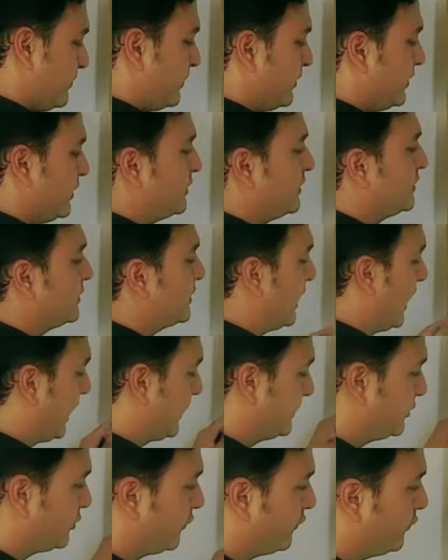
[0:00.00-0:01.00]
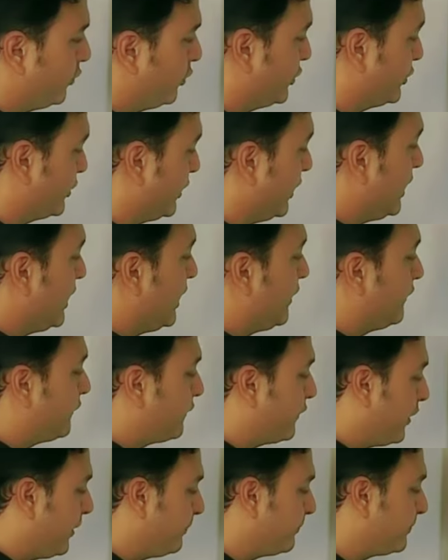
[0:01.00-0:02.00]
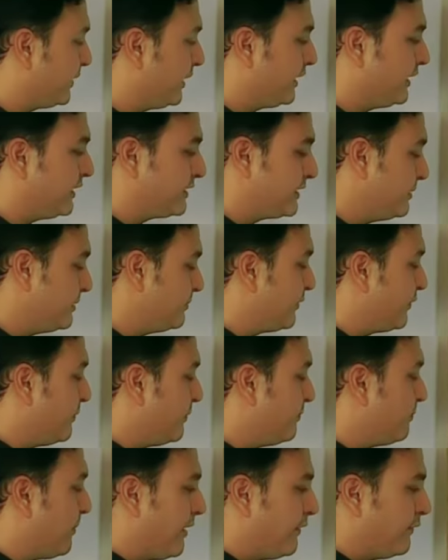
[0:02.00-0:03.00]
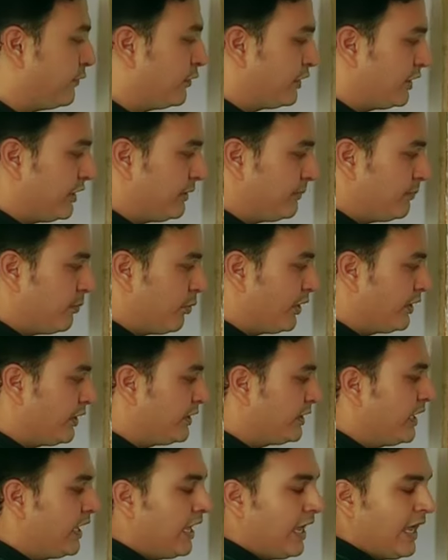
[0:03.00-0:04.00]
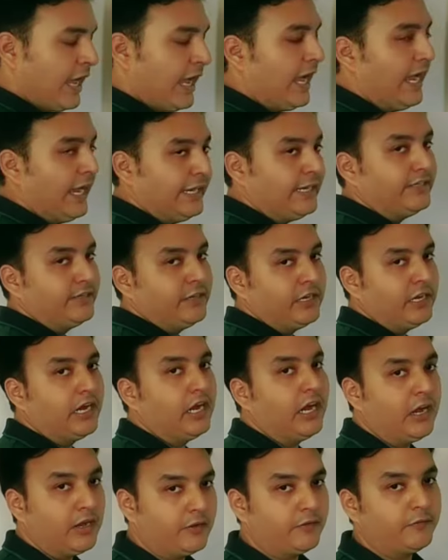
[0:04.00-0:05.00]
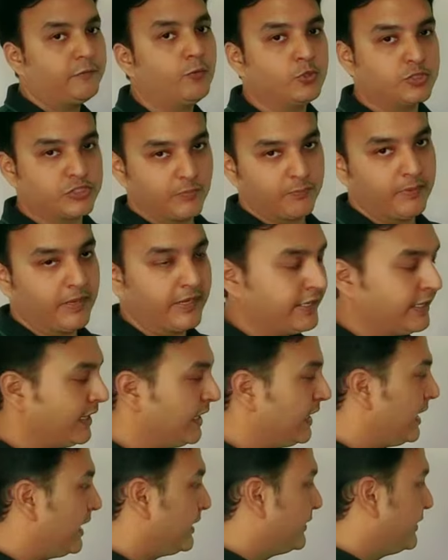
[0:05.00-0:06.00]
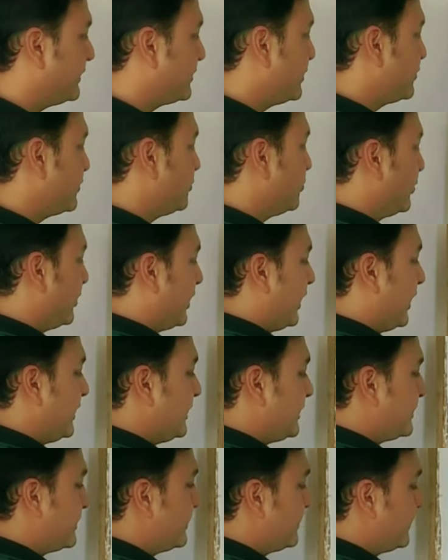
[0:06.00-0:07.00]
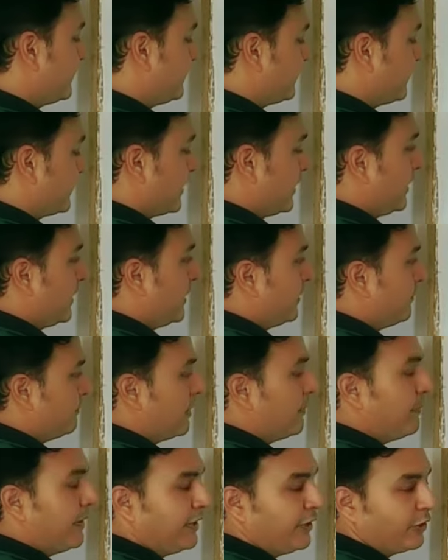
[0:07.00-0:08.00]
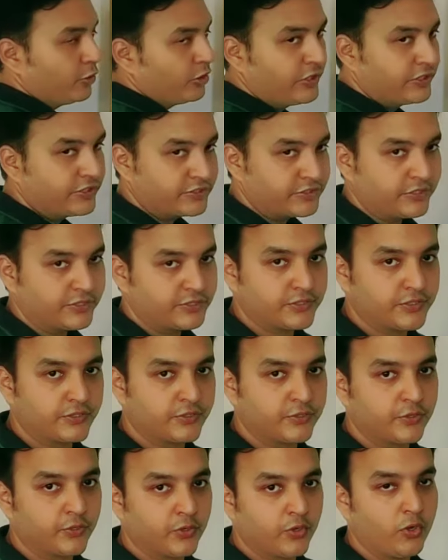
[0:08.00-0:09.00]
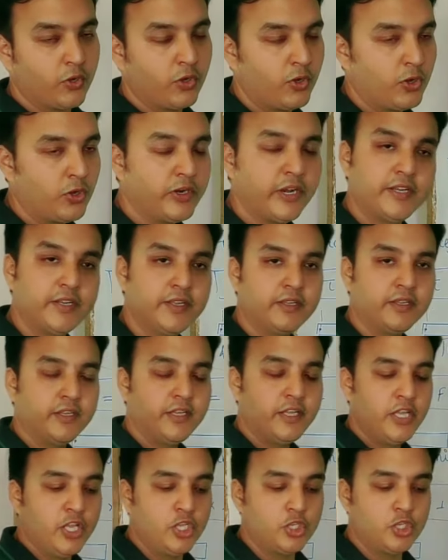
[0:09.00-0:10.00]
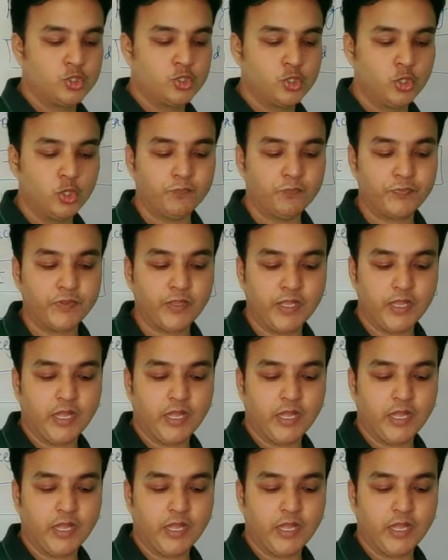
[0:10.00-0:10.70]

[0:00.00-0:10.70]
This is axis of rotation, from the distance between pivoted point and force applied. This is known as perpendicular distance. Alright, so